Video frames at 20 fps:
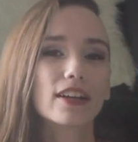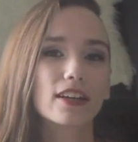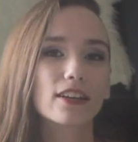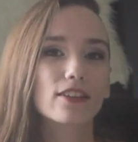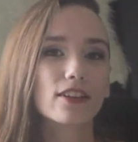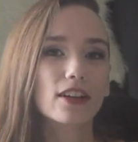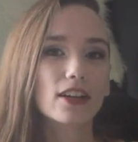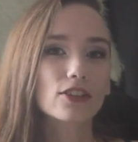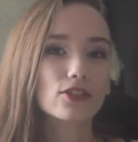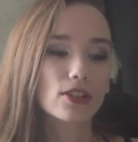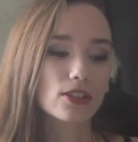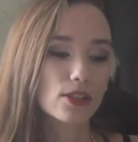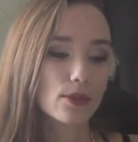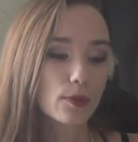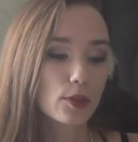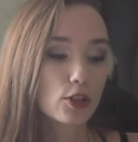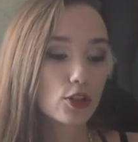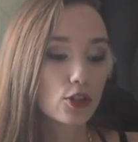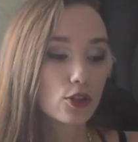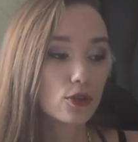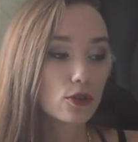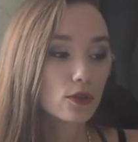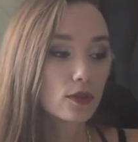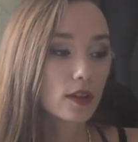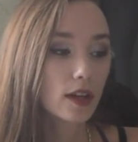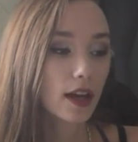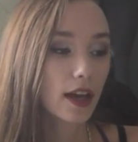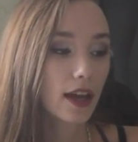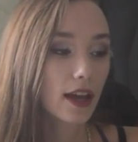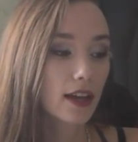I thought I'd try something new,
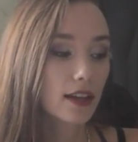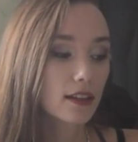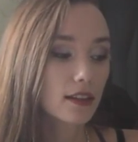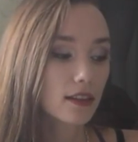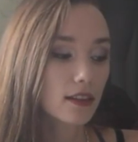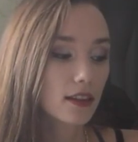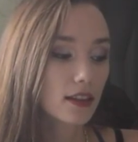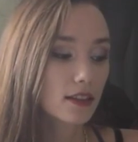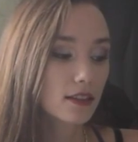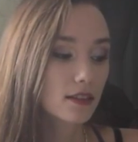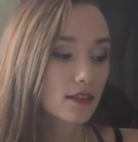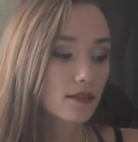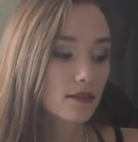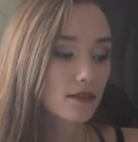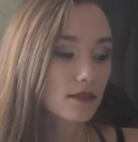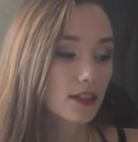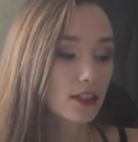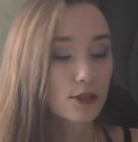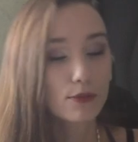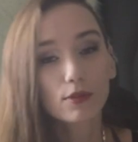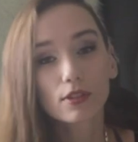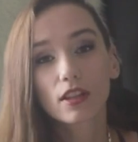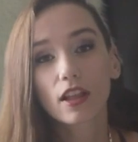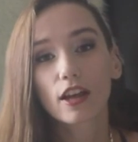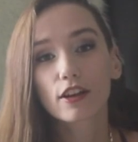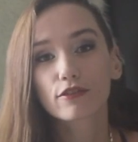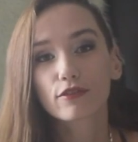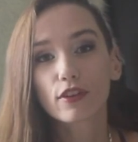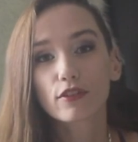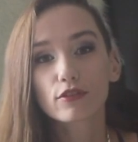and this was a
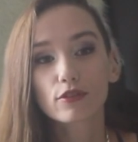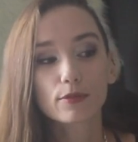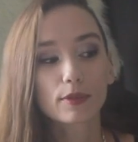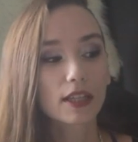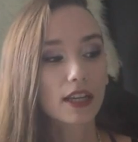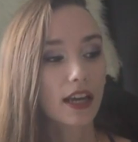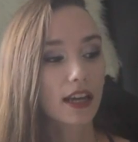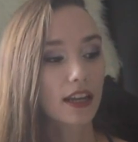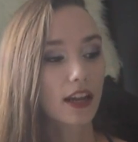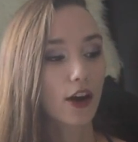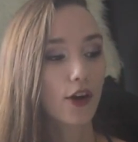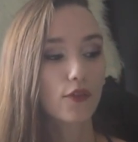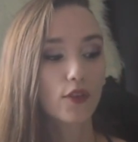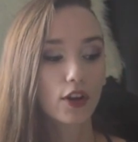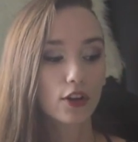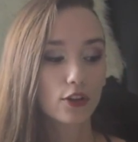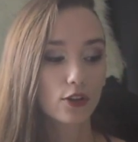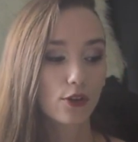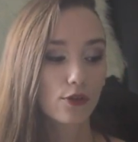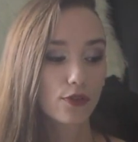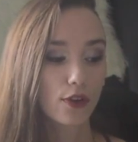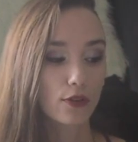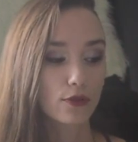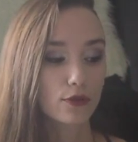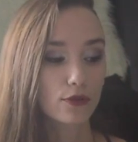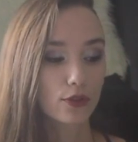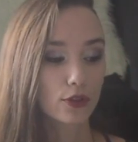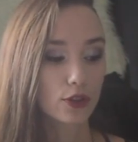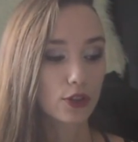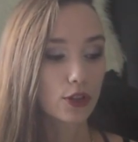lot of fun for me, and now I've got a new
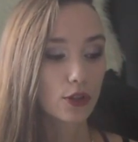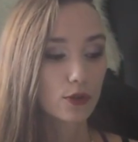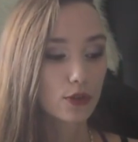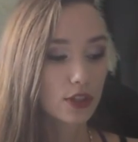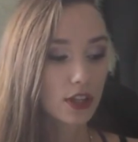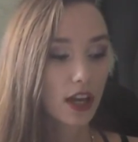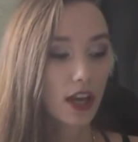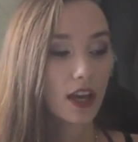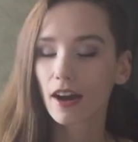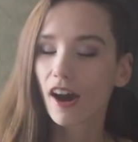fountain for Newt.